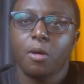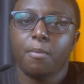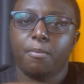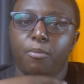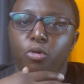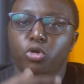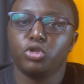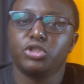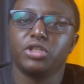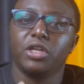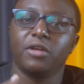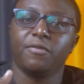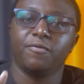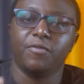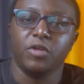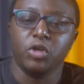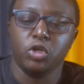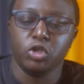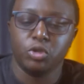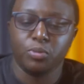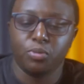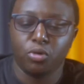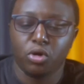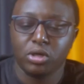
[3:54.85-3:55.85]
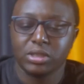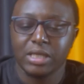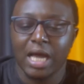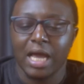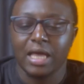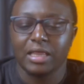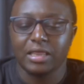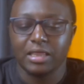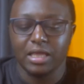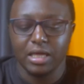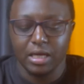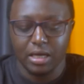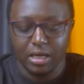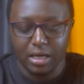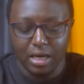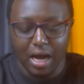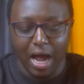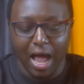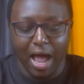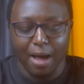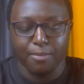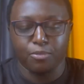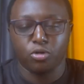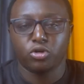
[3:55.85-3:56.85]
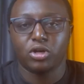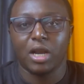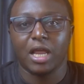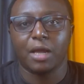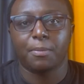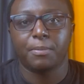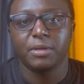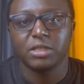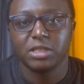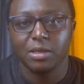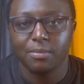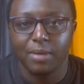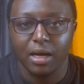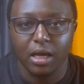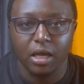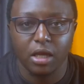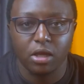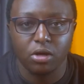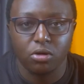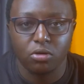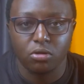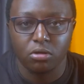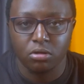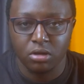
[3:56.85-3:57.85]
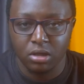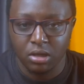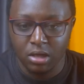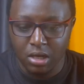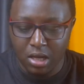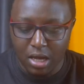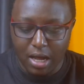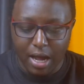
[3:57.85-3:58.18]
posting videos because I think I am not like Peter McKinnon,